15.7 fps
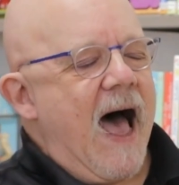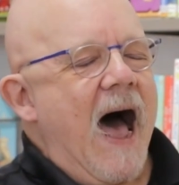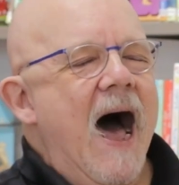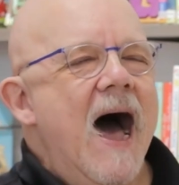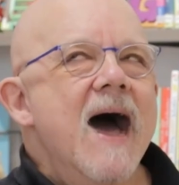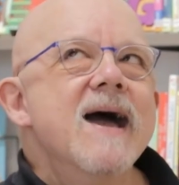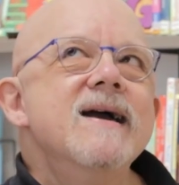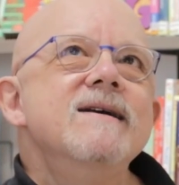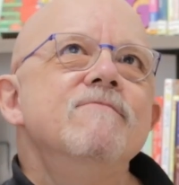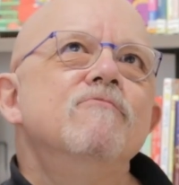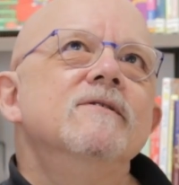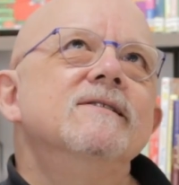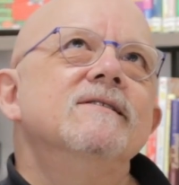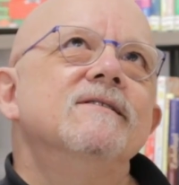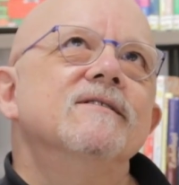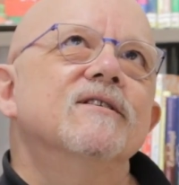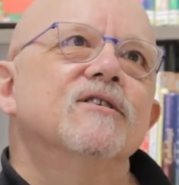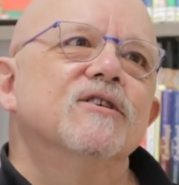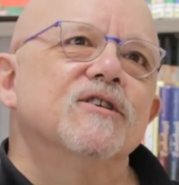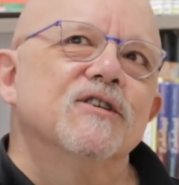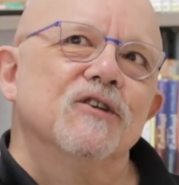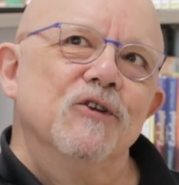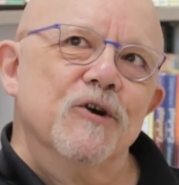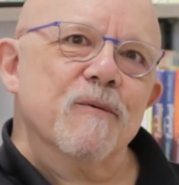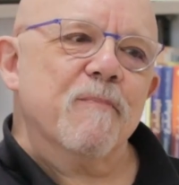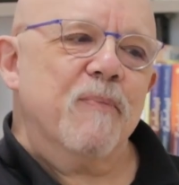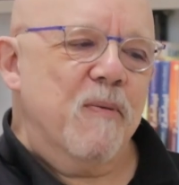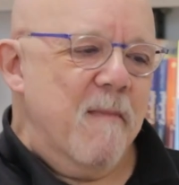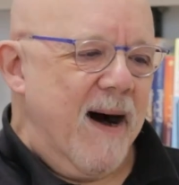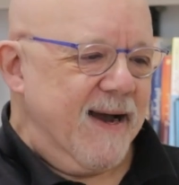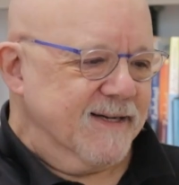I will
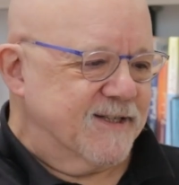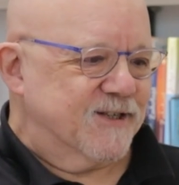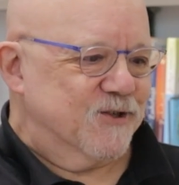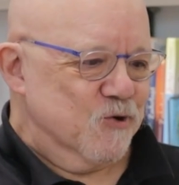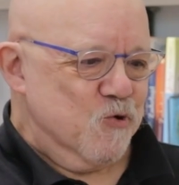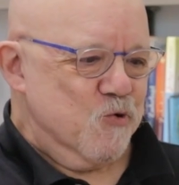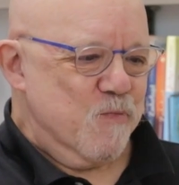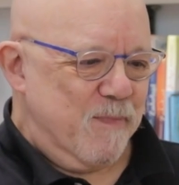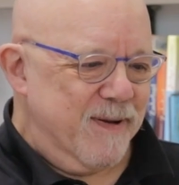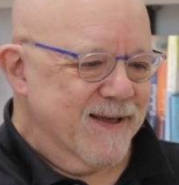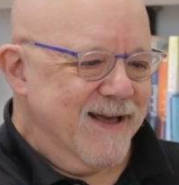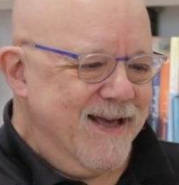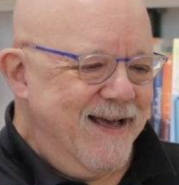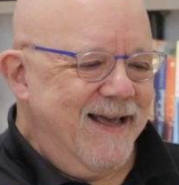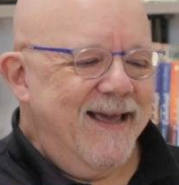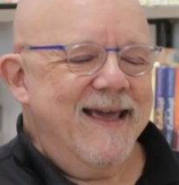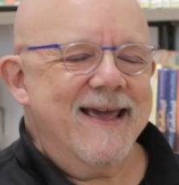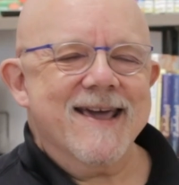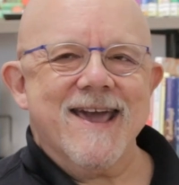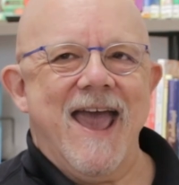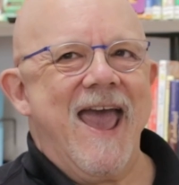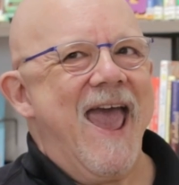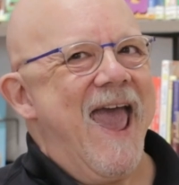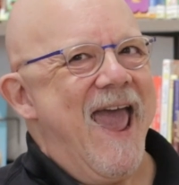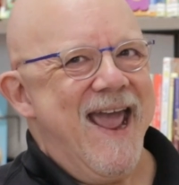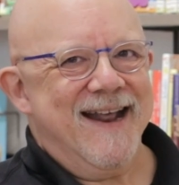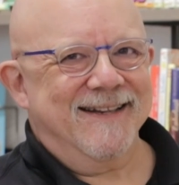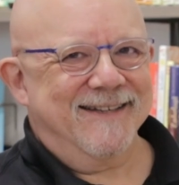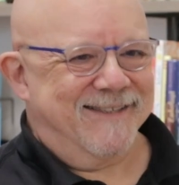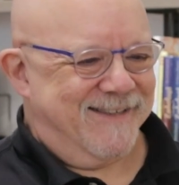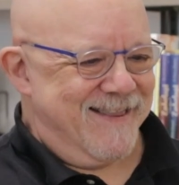slurp my soup. He
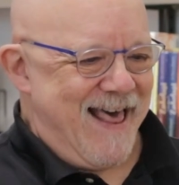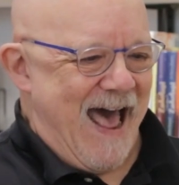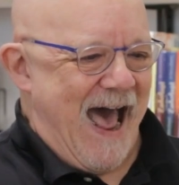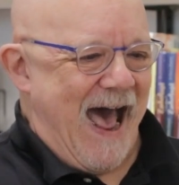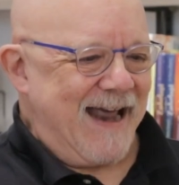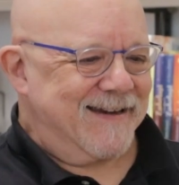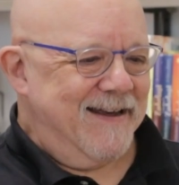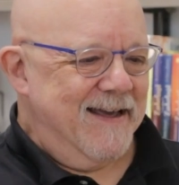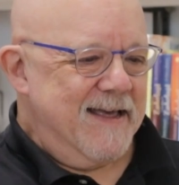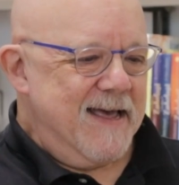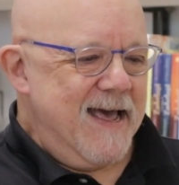hates that.